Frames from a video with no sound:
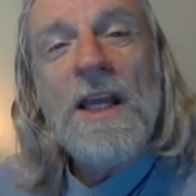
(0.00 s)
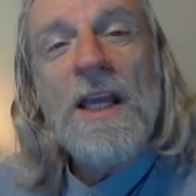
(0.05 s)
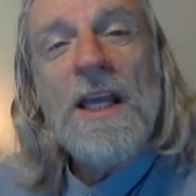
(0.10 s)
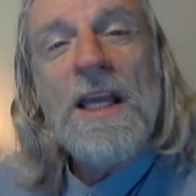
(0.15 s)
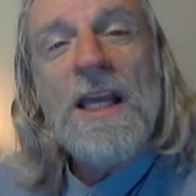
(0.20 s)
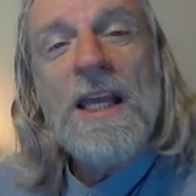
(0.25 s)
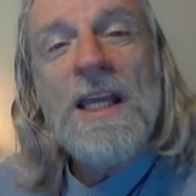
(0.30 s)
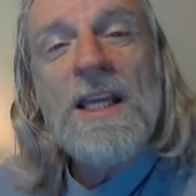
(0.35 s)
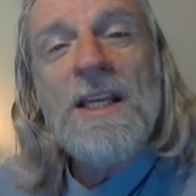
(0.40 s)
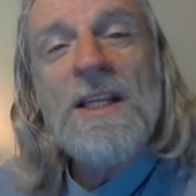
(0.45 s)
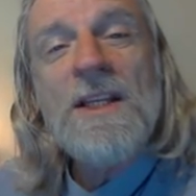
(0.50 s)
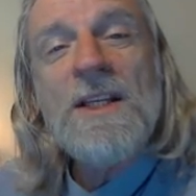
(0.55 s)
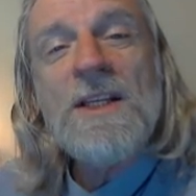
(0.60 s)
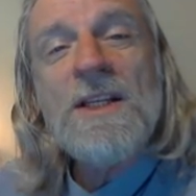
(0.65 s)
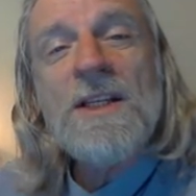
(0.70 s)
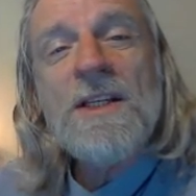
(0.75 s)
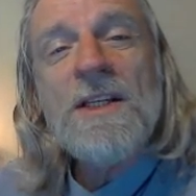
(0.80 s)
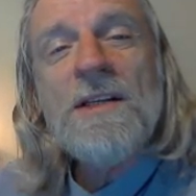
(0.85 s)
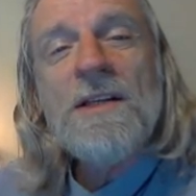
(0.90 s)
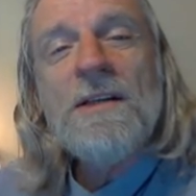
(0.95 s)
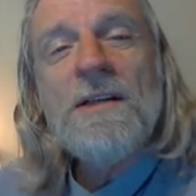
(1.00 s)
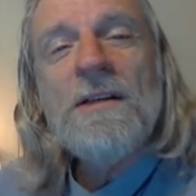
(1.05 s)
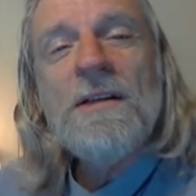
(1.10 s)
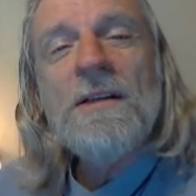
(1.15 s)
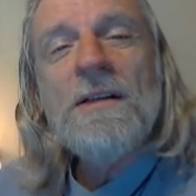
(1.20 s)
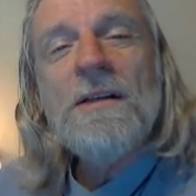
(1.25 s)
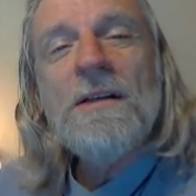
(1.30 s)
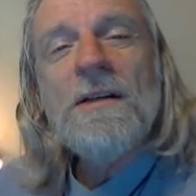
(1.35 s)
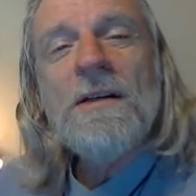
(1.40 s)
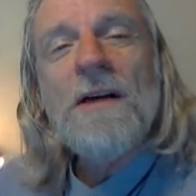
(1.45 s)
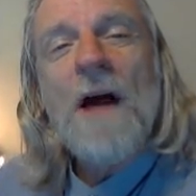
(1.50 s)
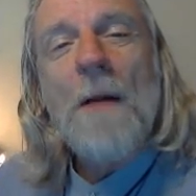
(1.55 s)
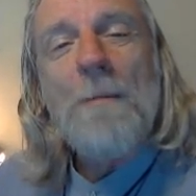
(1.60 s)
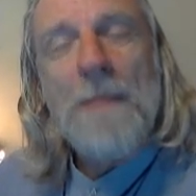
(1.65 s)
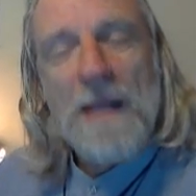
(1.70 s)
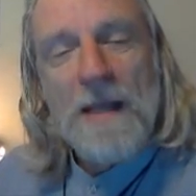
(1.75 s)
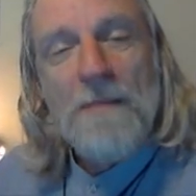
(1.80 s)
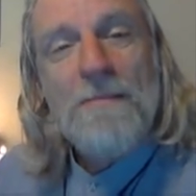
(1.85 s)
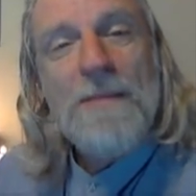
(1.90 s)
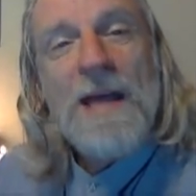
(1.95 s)
is a
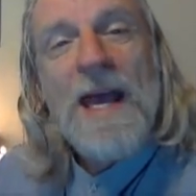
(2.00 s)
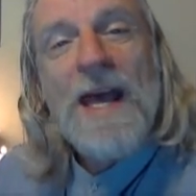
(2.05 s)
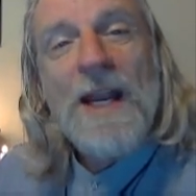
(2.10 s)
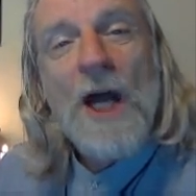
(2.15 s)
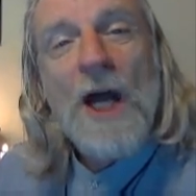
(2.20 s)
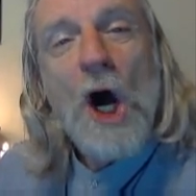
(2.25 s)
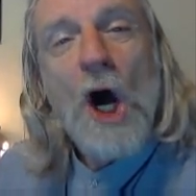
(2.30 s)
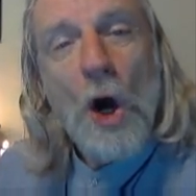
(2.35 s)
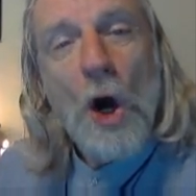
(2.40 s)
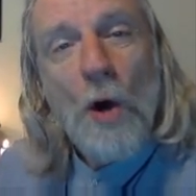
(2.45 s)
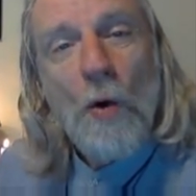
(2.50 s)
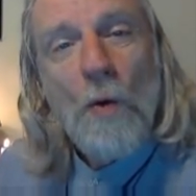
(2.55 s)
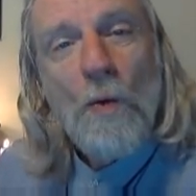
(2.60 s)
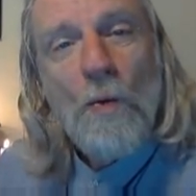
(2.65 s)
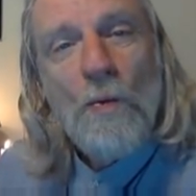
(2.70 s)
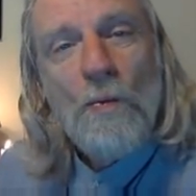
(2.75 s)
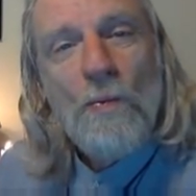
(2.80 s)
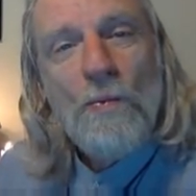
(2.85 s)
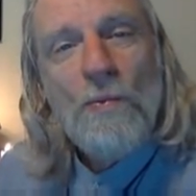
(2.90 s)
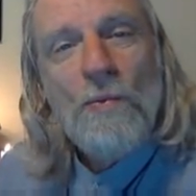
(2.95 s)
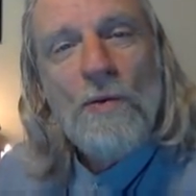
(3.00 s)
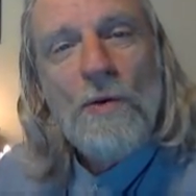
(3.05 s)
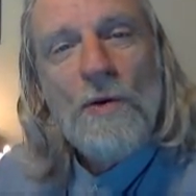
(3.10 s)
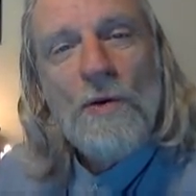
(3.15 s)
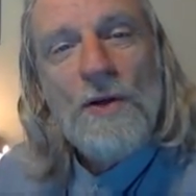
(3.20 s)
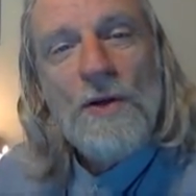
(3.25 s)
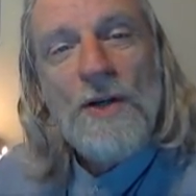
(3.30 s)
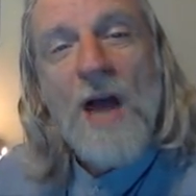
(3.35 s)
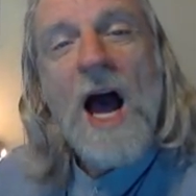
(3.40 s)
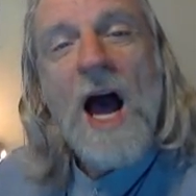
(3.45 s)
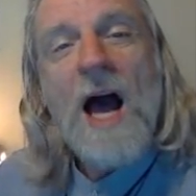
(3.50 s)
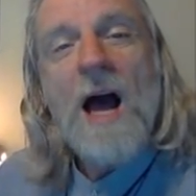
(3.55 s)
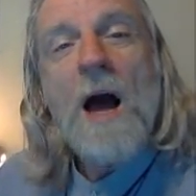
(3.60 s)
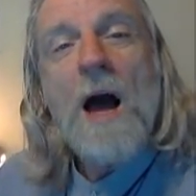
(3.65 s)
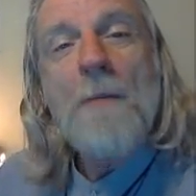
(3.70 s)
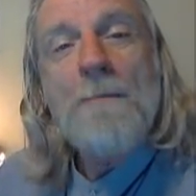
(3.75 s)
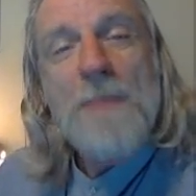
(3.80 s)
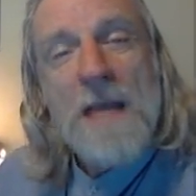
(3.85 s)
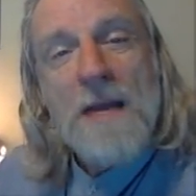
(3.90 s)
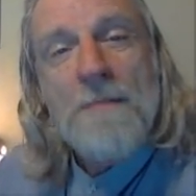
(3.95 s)
pimp and a hoe. Not
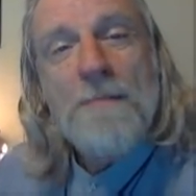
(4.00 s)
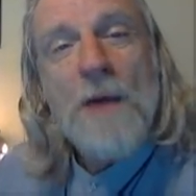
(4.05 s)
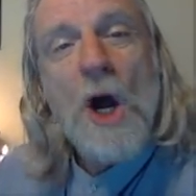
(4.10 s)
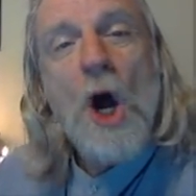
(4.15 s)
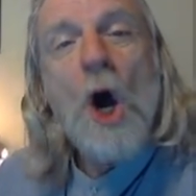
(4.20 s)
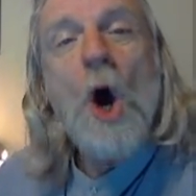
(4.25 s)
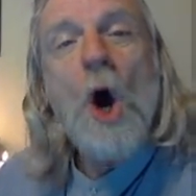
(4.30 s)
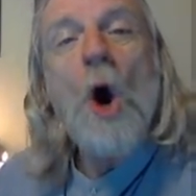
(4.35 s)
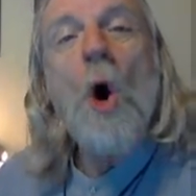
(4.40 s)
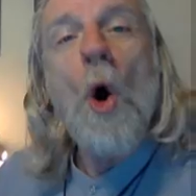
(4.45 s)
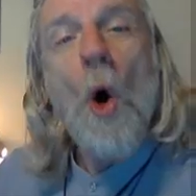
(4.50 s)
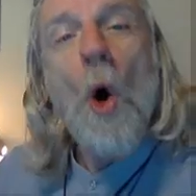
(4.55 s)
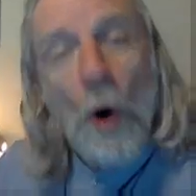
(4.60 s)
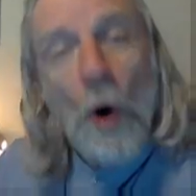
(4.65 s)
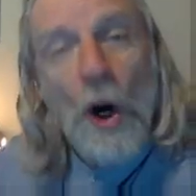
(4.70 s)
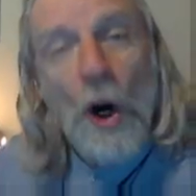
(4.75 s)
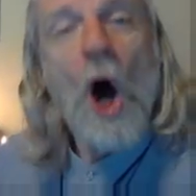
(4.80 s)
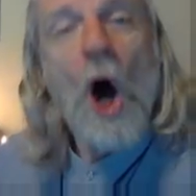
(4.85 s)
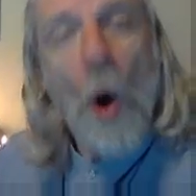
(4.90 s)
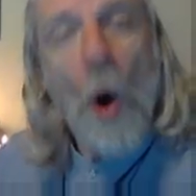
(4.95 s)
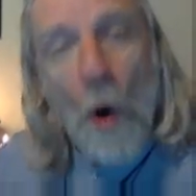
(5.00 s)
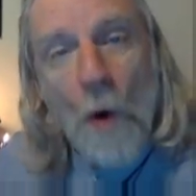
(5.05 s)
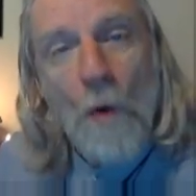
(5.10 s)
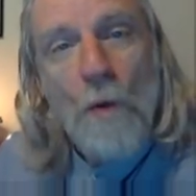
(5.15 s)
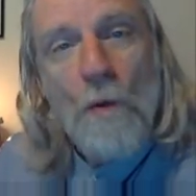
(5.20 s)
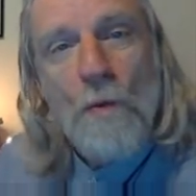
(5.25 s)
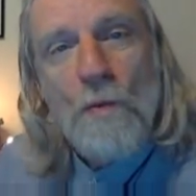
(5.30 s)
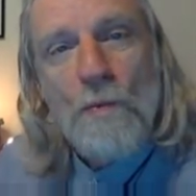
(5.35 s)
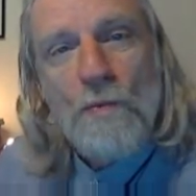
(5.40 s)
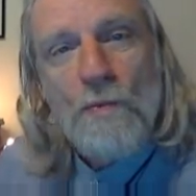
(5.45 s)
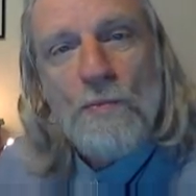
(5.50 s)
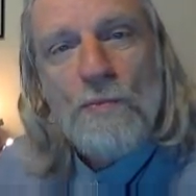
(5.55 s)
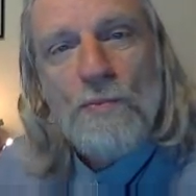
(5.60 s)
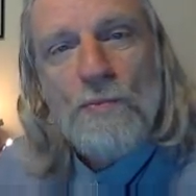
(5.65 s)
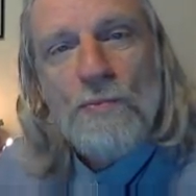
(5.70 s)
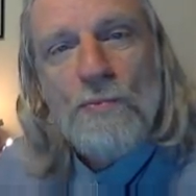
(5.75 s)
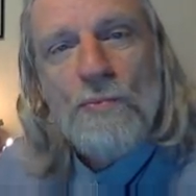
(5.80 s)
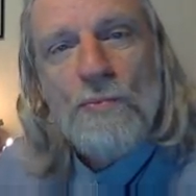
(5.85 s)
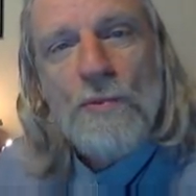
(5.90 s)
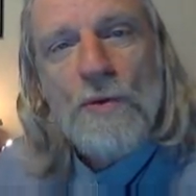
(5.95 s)
a pimp or a hoe.
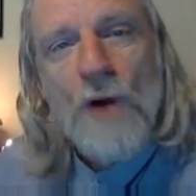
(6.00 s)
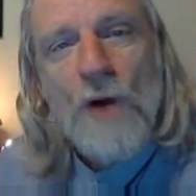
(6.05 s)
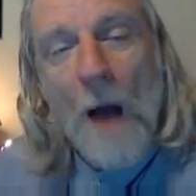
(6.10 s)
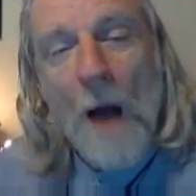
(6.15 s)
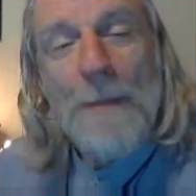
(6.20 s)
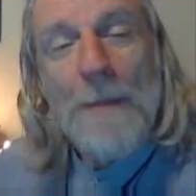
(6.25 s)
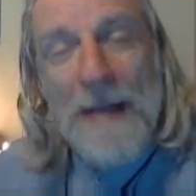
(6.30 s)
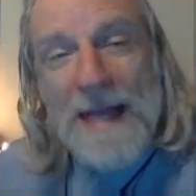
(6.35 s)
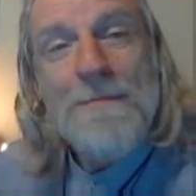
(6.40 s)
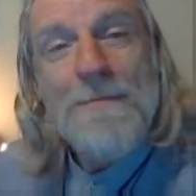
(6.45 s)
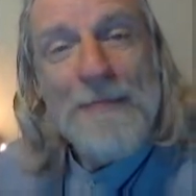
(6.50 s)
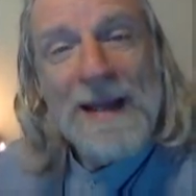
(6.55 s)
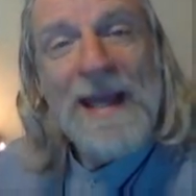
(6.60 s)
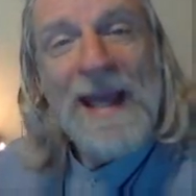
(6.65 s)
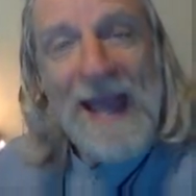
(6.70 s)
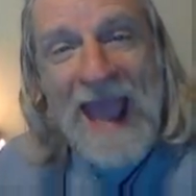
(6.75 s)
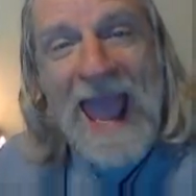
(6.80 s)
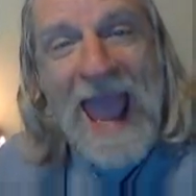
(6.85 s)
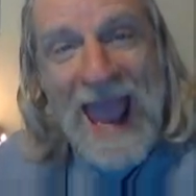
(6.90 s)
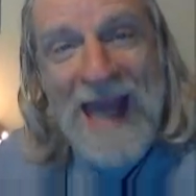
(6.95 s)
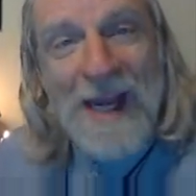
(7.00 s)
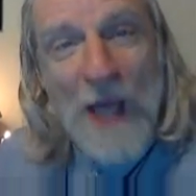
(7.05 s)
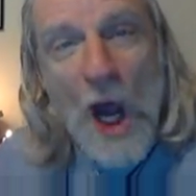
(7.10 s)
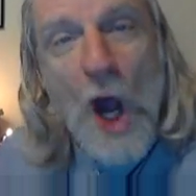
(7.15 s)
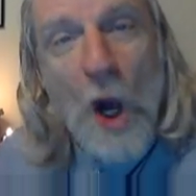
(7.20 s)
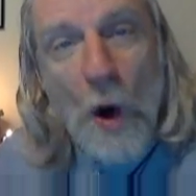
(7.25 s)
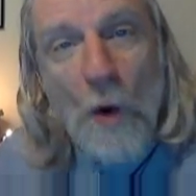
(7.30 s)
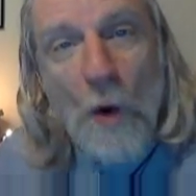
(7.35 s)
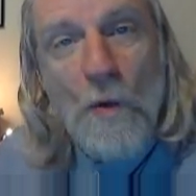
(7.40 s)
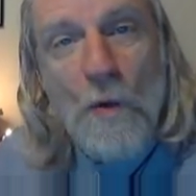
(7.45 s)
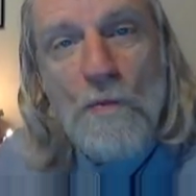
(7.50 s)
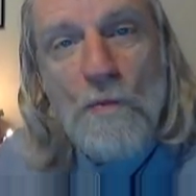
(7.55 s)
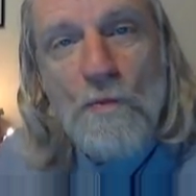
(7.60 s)
A pimp and a hoe.